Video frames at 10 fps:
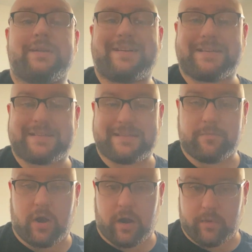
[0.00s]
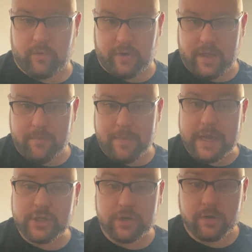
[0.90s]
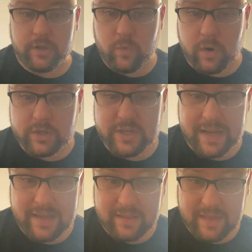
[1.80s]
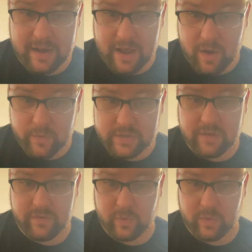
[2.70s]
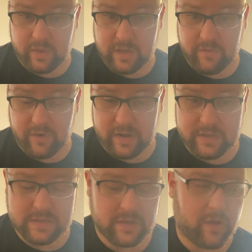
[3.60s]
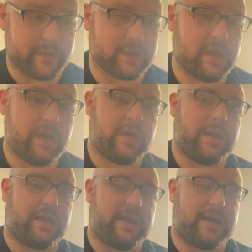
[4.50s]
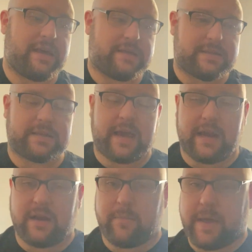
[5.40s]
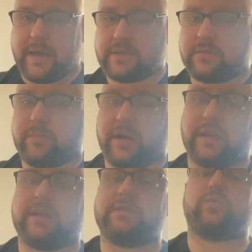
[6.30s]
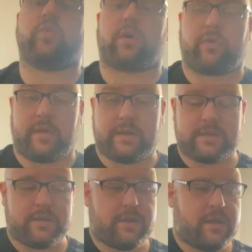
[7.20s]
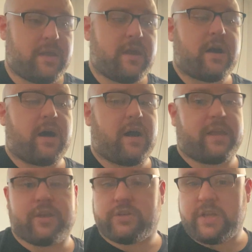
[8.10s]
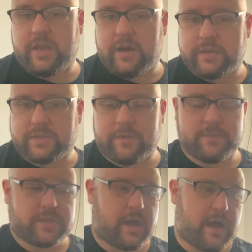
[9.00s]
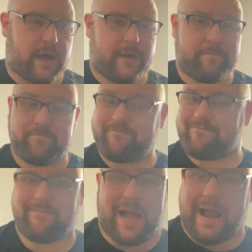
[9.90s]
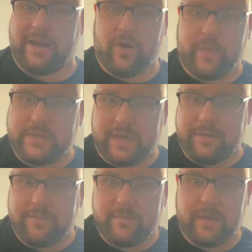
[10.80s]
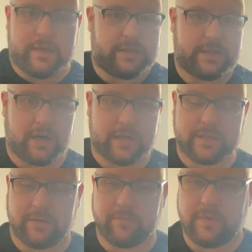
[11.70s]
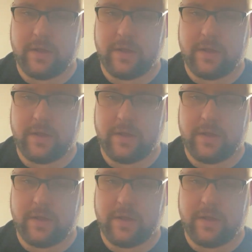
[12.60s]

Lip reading: Custom Armory. Make sure you are checking that out if you were looking for installs. He is Canada-based, but it is worth it. Kashyyyk Customs. I know Izzy. Izzy's awesome.